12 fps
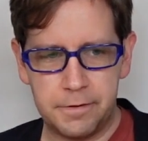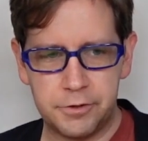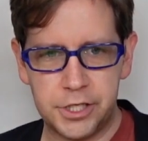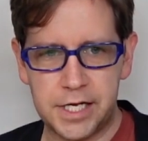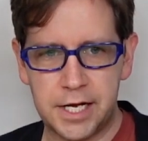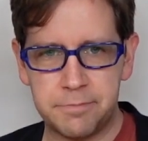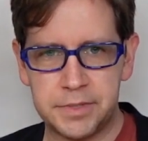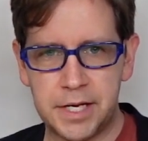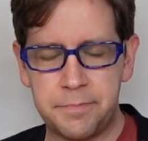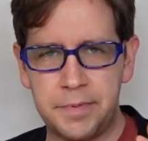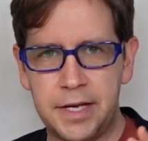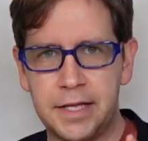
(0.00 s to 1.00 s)
she comes
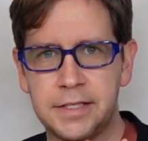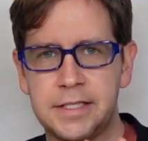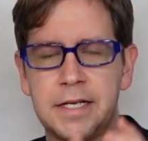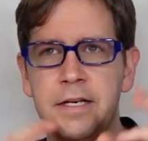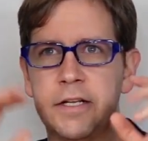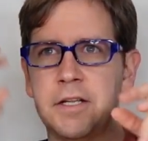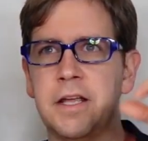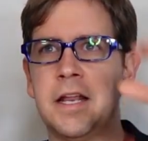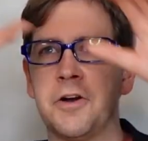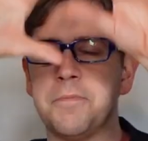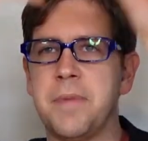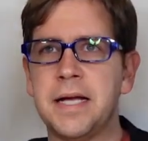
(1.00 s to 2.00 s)
up against, and in
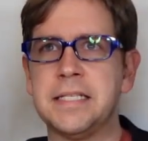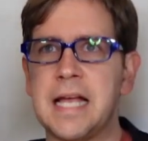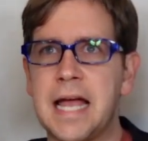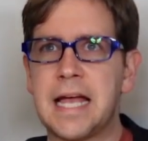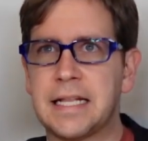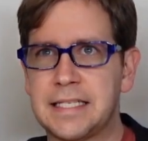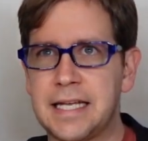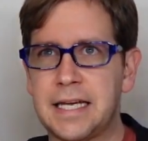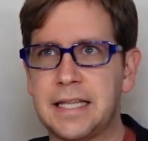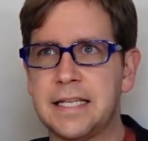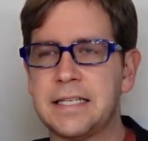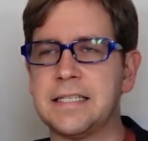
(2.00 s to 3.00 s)
her mind's eye, it's
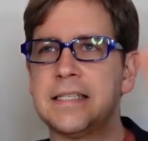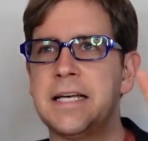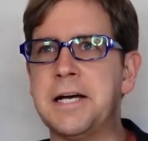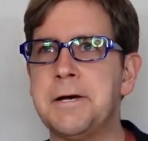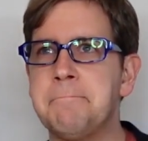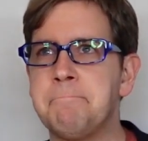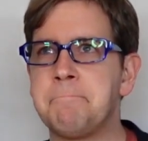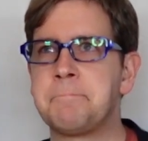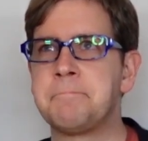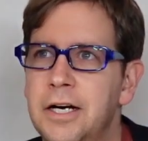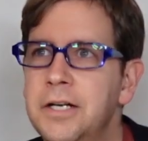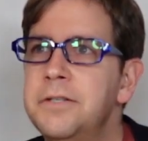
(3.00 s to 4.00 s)
like this.
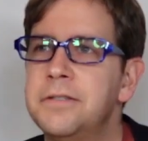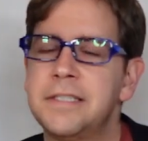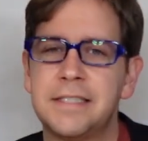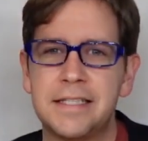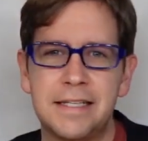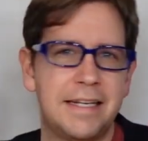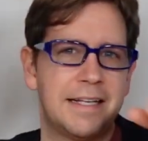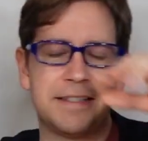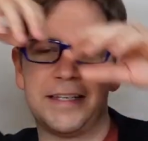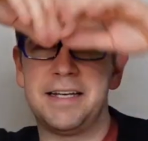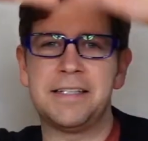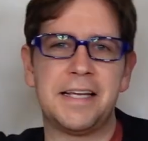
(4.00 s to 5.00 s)
Let's
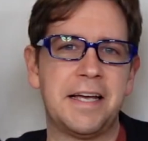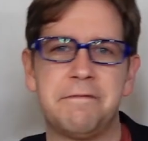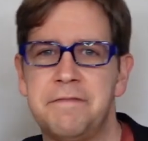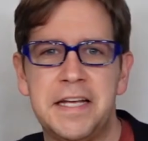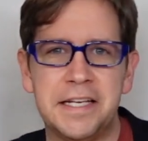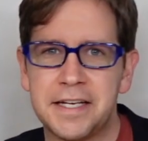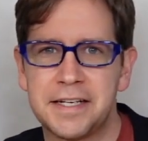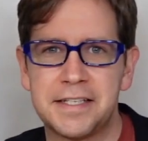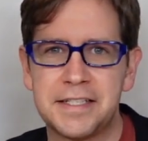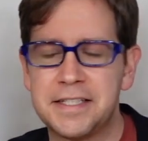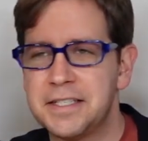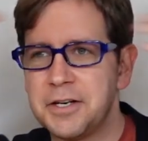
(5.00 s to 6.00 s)
say it's like a
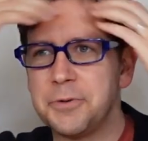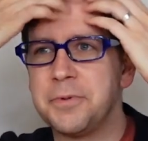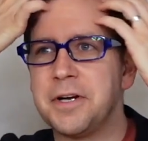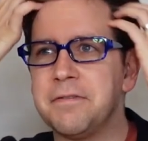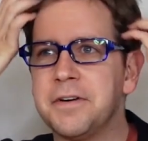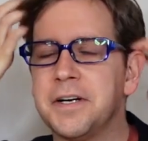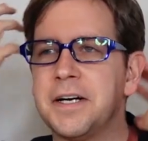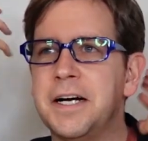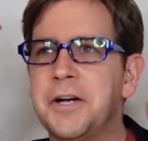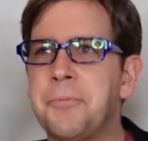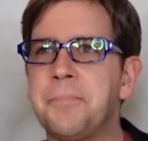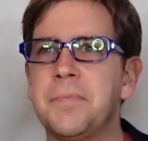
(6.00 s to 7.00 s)
phoenix or whatever,
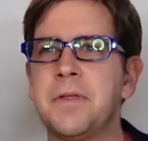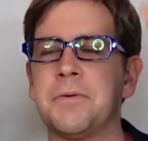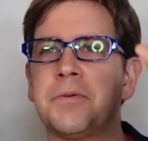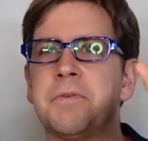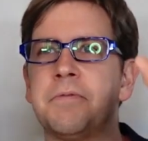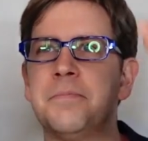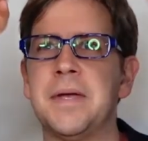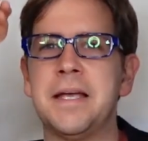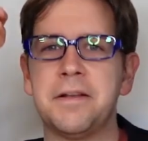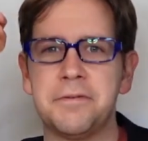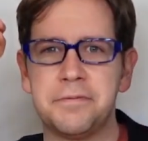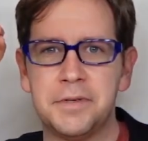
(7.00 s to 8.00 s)
sort of
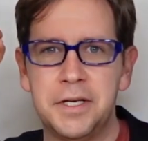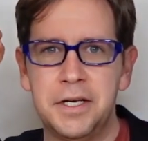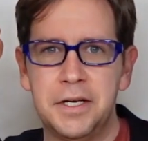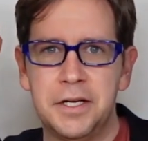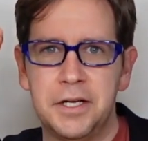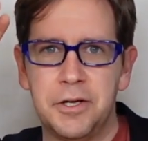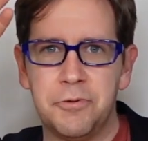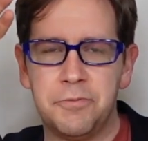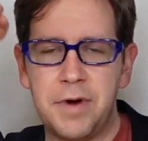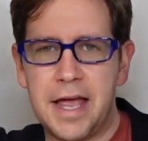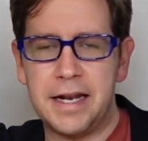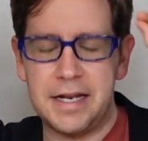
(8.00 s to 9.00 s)
made of
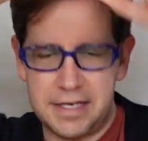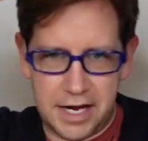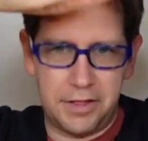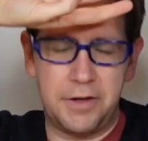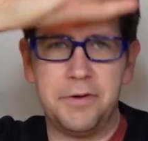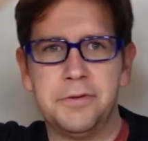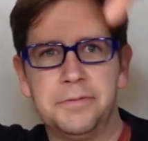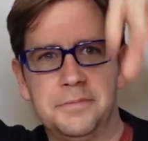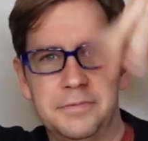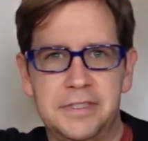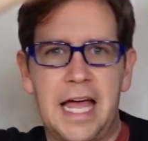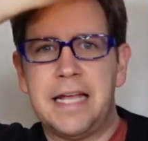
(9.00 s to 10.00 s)
red and yellow
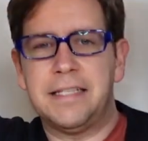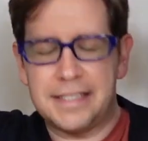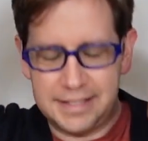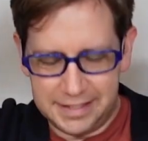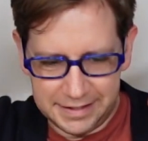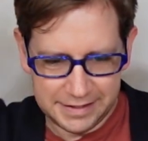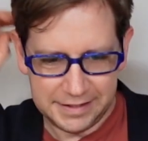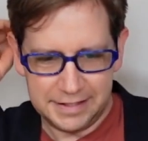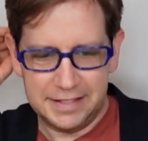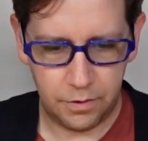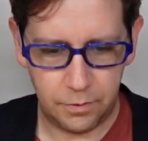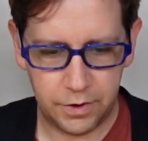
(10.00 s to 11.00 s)
lights.
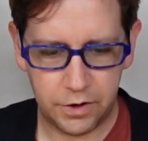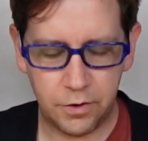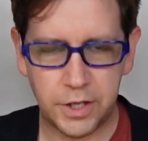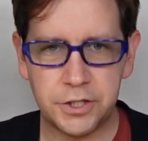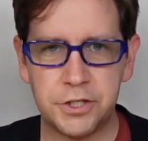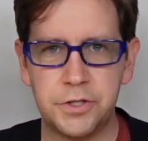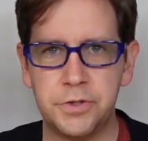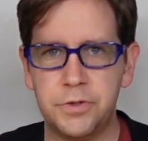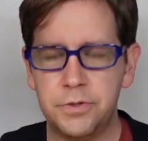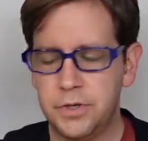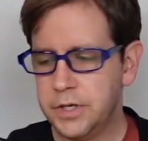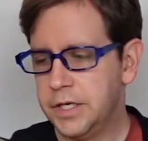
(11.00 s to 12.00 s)
We're going
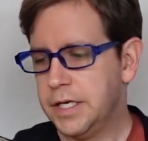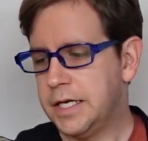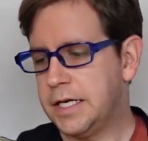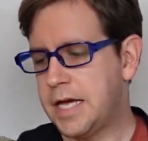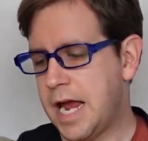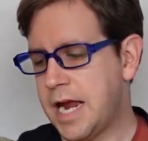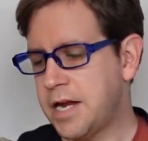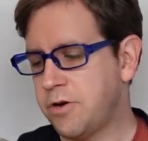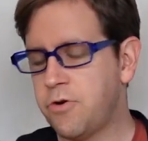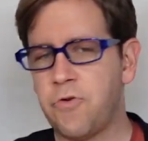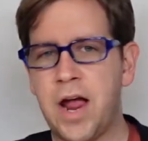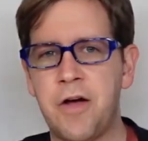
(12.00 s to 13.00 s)
to
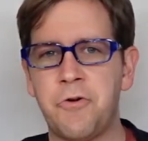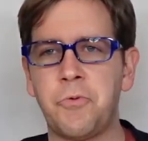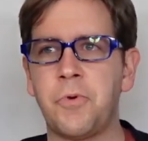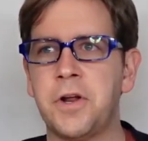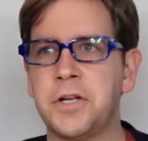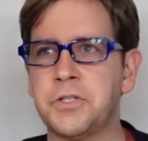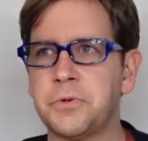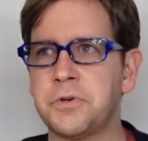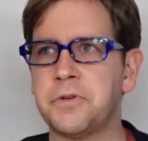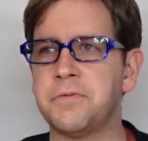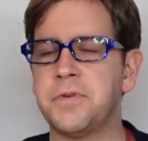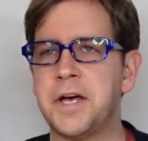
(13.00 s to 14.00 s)
gain ground. We're going to sort
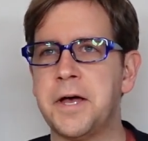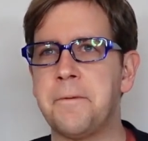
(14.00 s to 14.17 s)
of,